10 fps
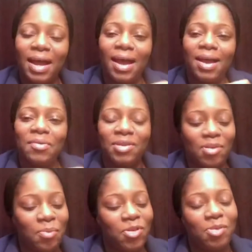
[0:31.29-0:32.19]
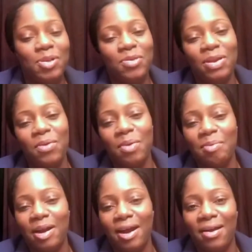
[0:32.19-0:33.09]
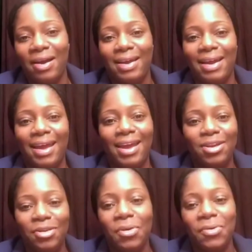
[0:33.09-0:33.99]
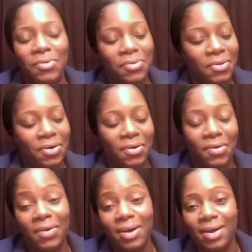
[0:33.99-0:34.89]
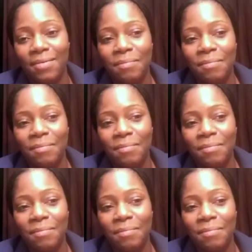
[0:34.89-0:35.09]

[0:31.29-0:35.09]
I was supposed to be doing a webinar at 8 o'clock,